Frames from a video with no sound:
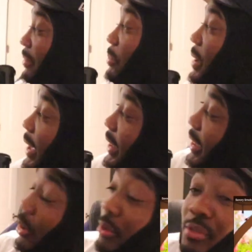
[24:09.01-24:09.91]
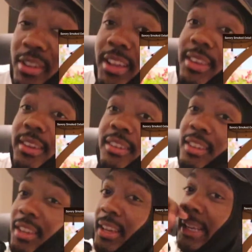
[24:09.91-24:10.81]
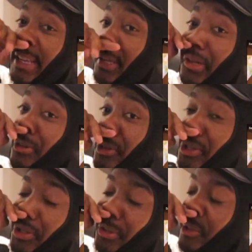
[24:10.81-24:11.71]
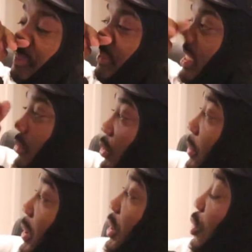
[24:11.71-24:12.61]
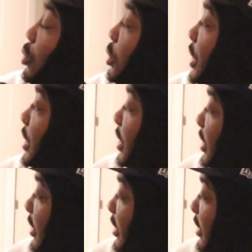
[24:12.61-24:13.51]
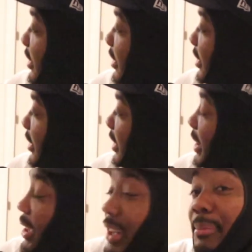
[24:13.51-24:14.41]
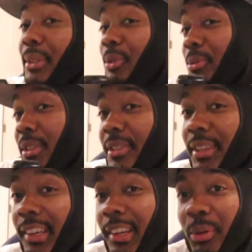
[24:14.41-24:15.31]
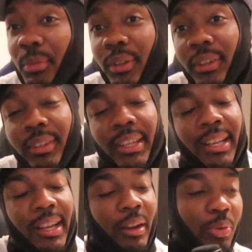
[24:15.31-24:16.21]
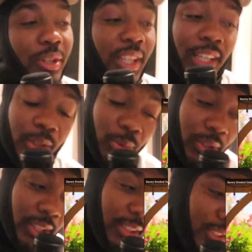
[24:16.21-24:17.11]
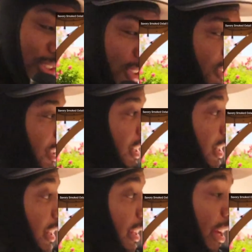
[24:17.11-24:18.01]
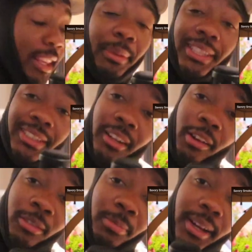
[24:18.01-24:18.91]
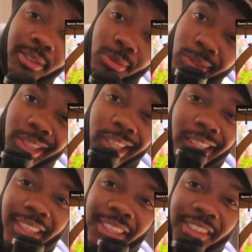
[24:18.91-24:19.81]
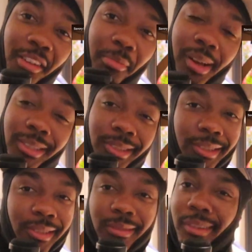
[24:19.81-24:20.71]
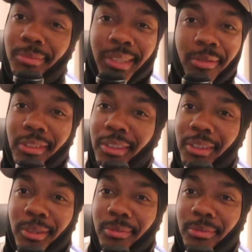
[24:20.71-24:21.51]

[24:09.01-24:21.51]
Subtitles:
I'm going to have to get over in that kitchen. What I'm going to do is, I'm going to use this camera, bro. I want to get a new lens. I got to get my softbox. Once I get that softbox, I'm turning up.